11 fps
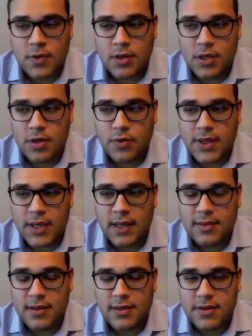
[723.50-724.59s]
Well, with
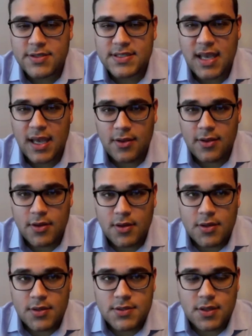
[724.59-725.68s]
anything, there's scale.
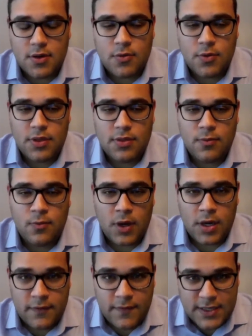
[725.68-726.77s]
So with
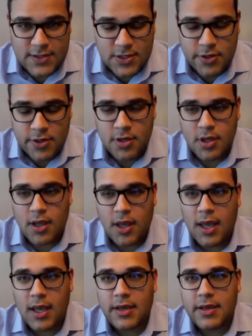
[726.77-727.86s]
one investor
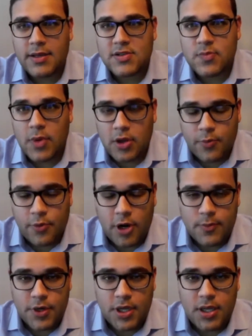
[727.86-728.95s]
and a smaller
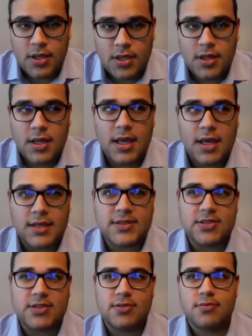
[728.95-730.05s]
property,
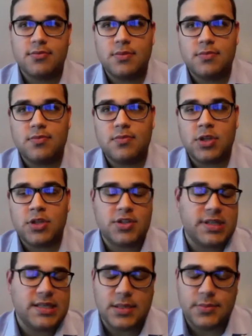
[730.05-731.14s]
it's, let's
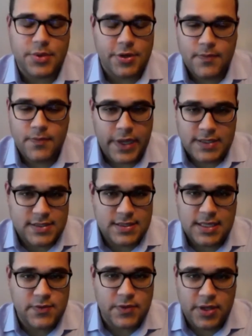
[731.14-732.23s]
just say, simpler. That's
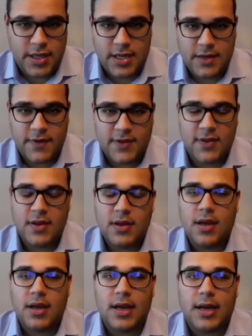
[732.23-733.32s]
really the end of it.
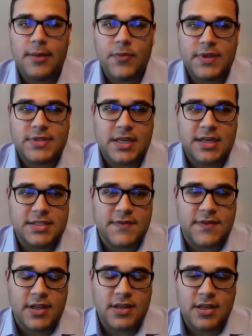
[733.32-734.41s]
Means and odds of
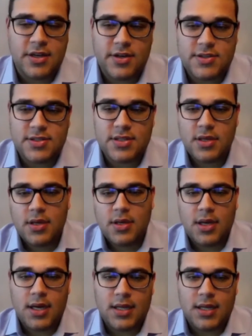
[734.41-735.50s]
it. There's
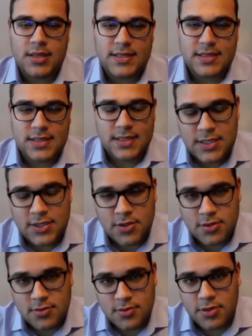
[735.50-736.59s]
less
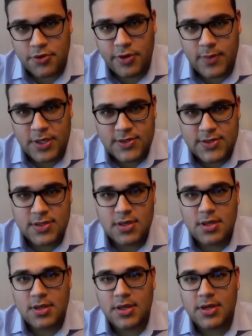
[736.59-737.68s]
legal agreements.
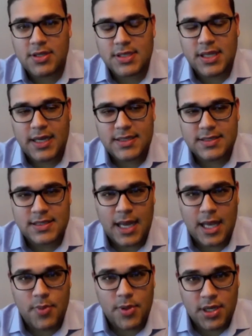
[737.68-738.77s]
There's less
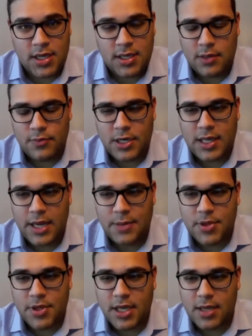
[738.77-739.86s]
liability. And when
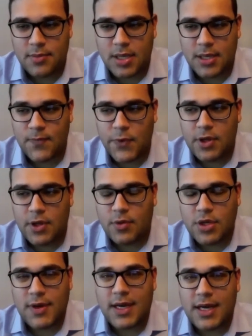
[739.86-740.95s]
liability, I mean when
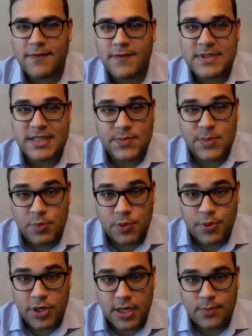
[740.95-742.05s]
you have 6 people
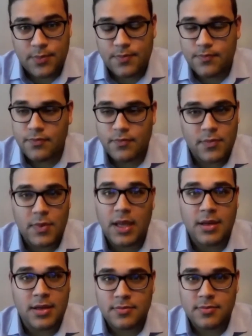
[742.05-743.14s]
putting up
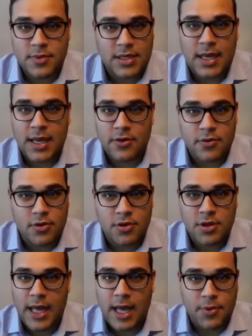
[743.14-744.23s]
income,
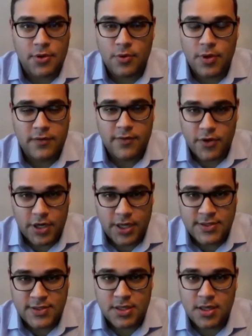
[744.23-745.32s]
collateral, capital, whatever it
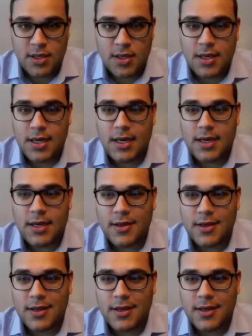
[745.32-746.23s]
is, uh,